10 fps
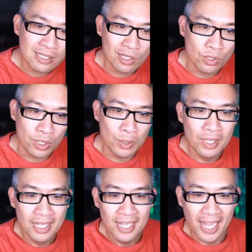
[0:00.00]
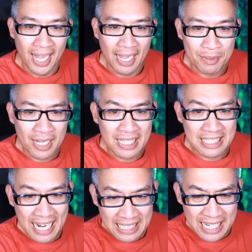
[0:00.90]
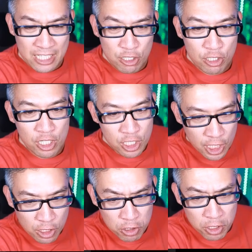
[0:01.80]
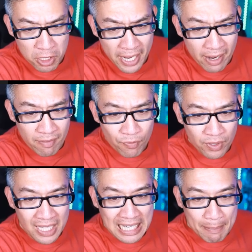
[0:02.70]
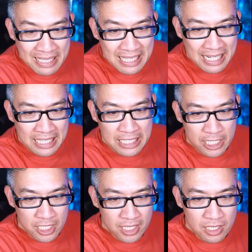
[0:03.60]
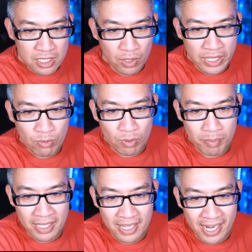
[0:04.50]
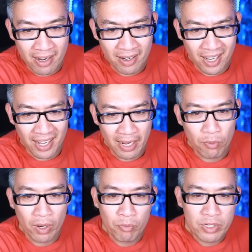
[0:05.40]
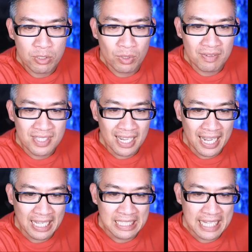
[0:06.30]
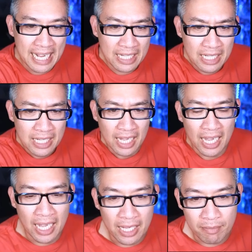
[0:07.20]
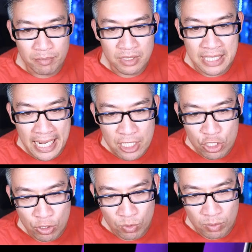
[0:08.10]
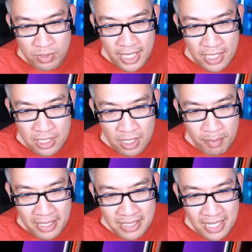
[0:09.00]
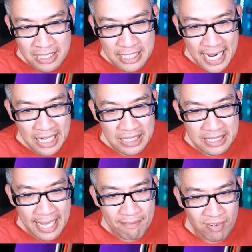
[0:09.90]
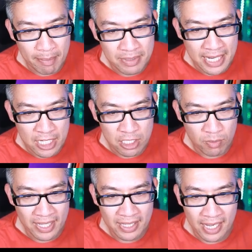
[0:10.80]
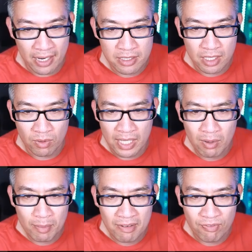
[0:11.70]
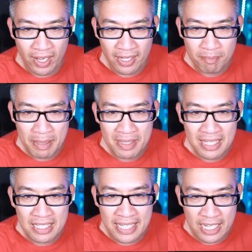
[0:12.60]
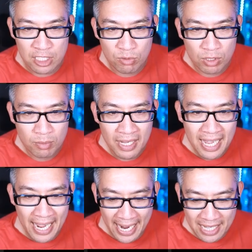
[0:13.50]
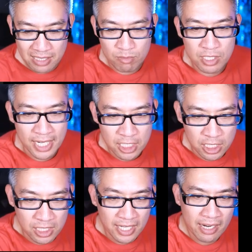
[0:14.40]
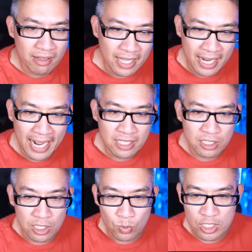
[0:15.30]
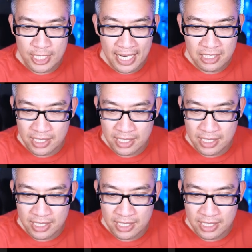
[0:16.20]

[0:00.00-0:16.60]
X logo. You got Jack Danger's signature there for the limited edition, so he will be there. I wish it would have said like Jack Danger Room Danger, but it says Jack Dead Flip Danger right there, so that would have been fun. Maybe the Danger Room has some section there that has to do with Jack